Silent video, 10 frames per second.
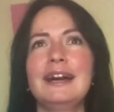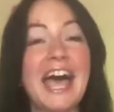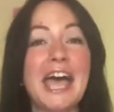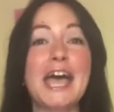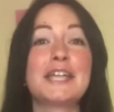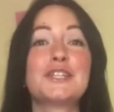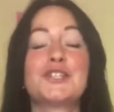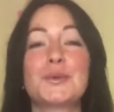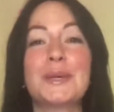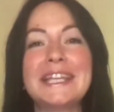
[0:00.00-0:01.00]
And
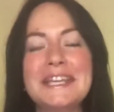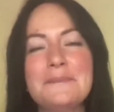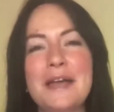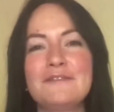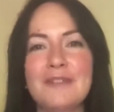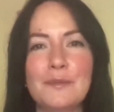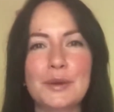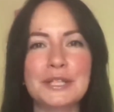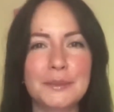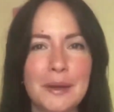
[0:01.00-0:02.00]
surely my
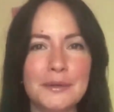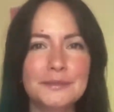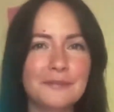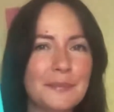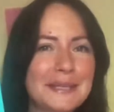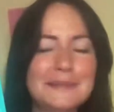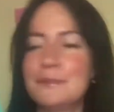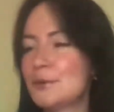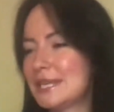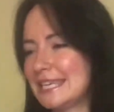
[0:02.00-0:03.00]
favorite quote from this
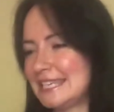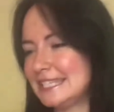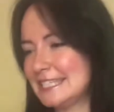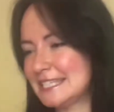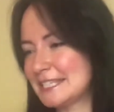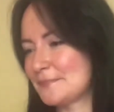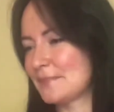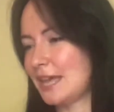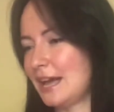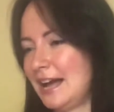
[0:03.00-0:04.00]
book is
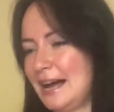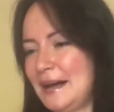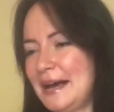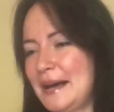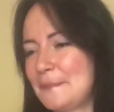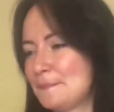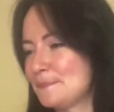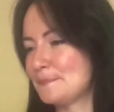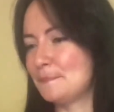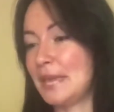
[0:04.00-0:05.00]

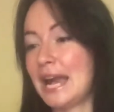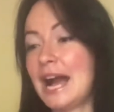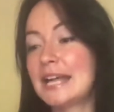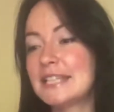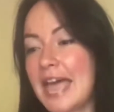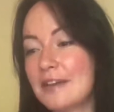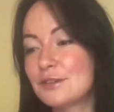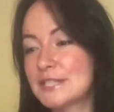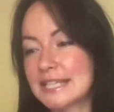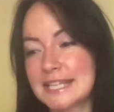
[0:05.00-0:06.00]
behind every
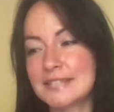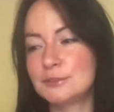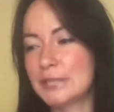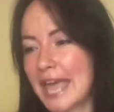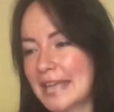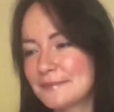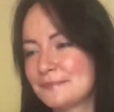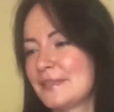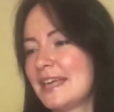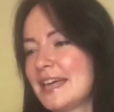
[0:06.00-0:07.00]
successful cat
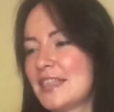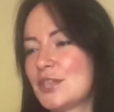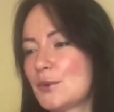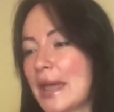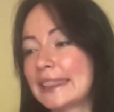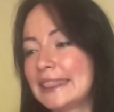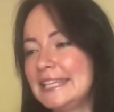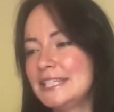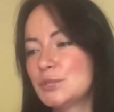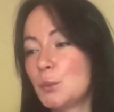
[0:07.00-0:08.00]
there are at
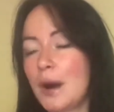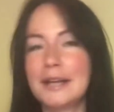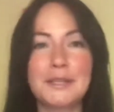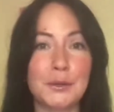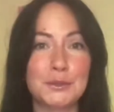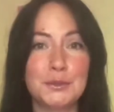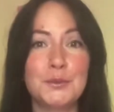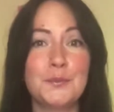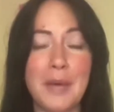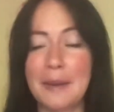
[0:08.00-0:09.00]
least one or two
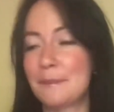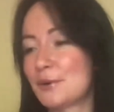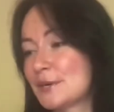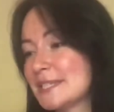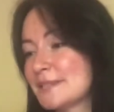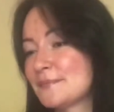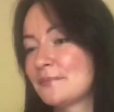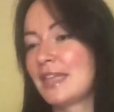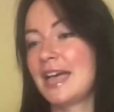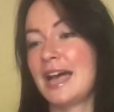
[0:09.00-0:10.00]
members
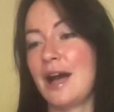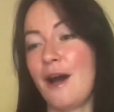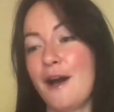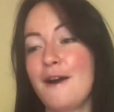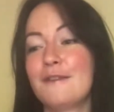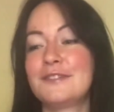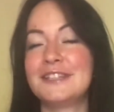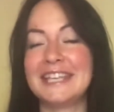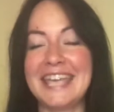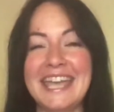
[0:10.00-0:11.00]
of
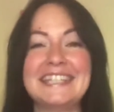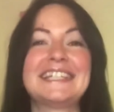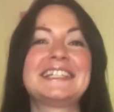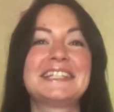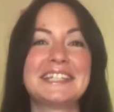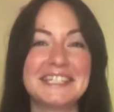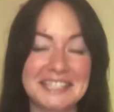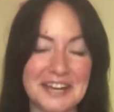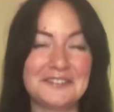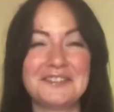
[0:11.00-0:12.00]
dedicated
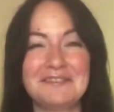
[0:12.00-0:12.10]
staff.